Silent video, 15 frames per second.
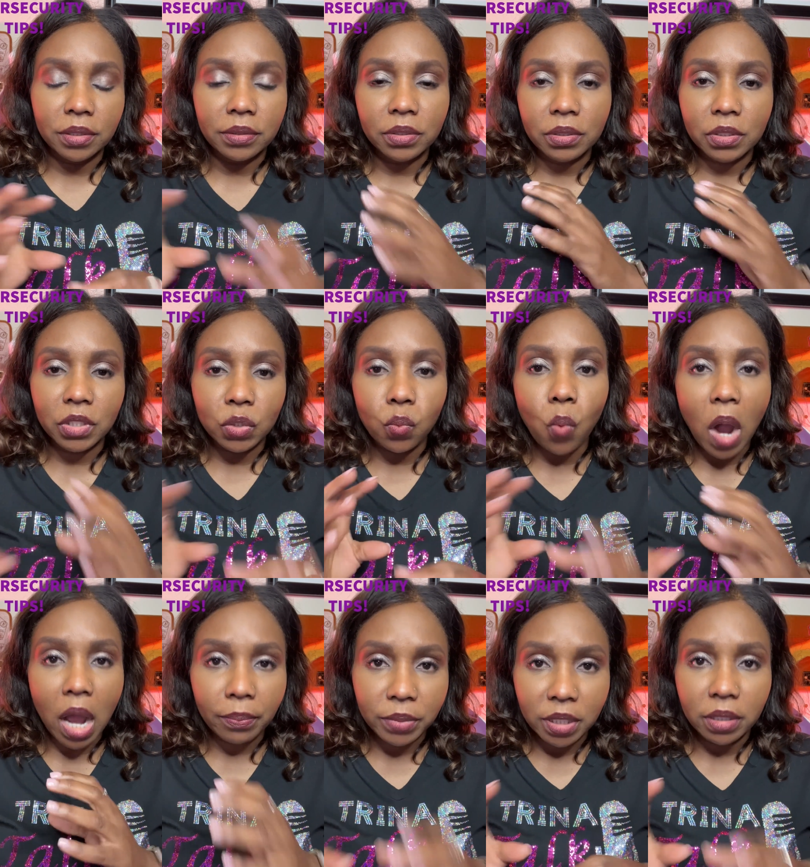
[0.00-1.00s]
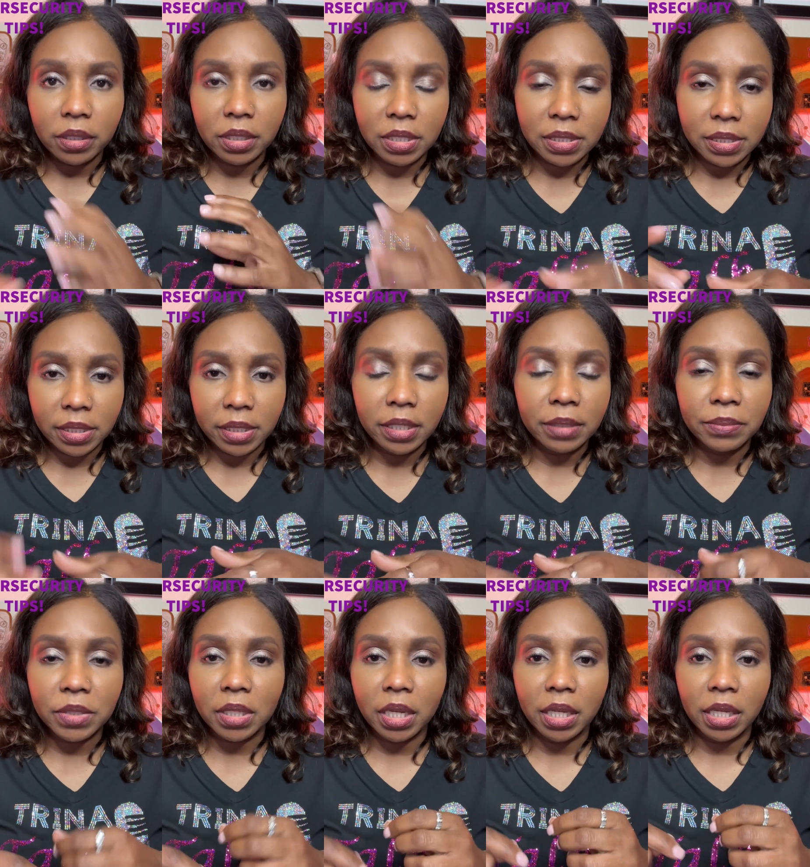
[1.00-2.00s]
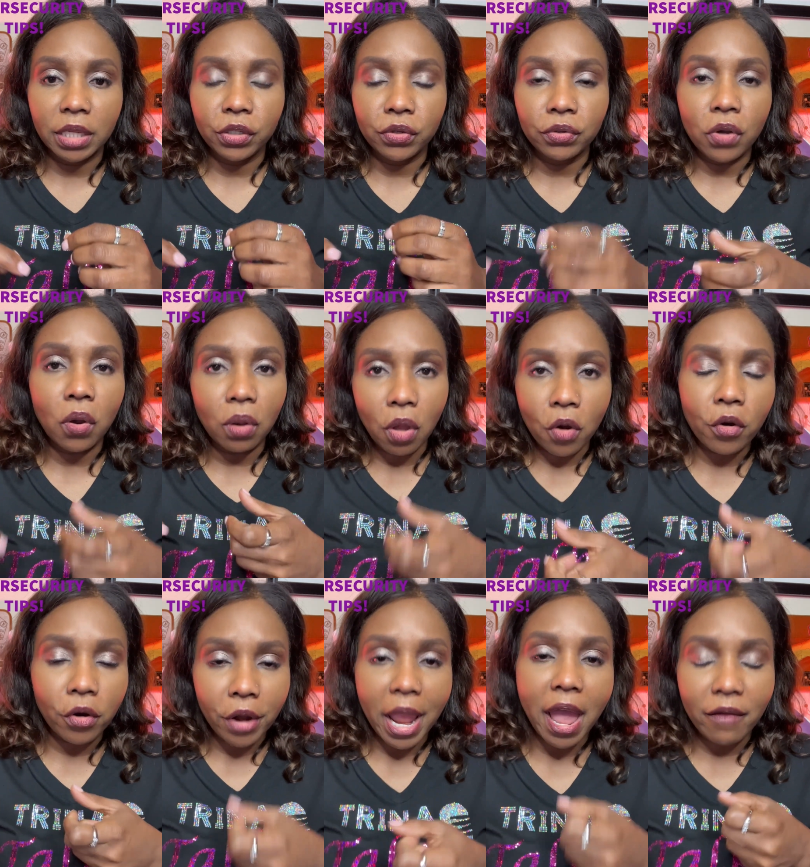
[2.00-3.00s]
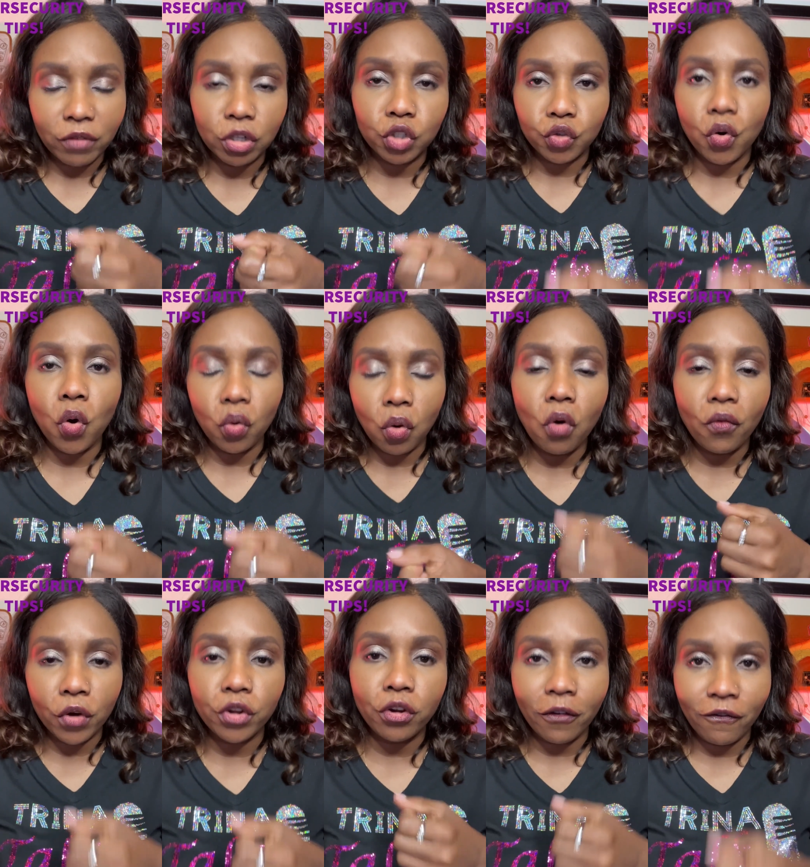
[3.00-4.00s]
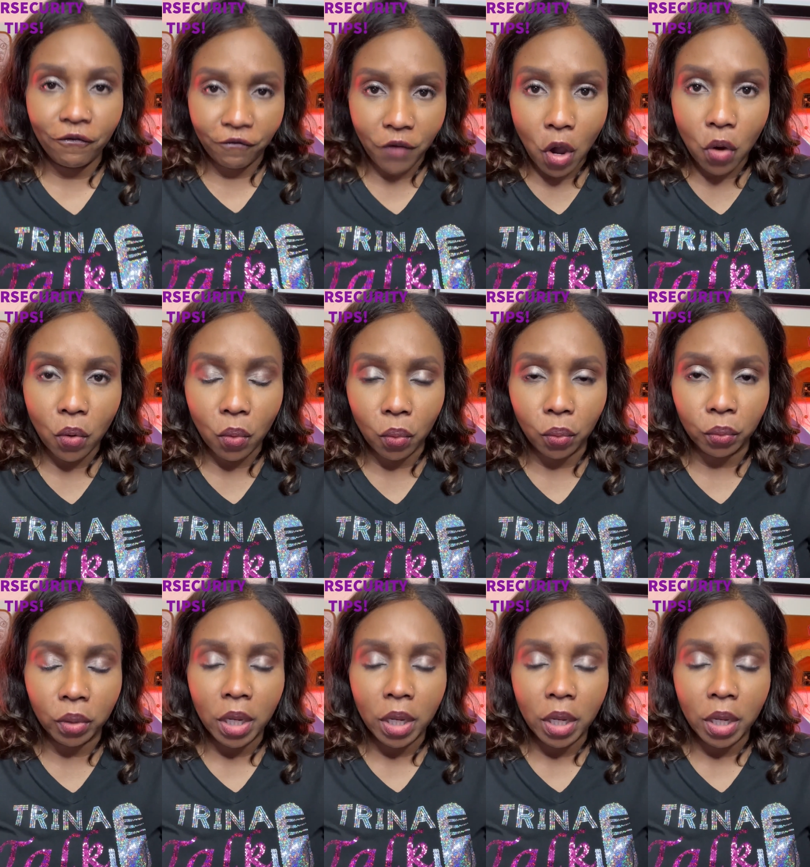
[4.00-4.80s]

swapped the SIMs and you no longer have control over your phone.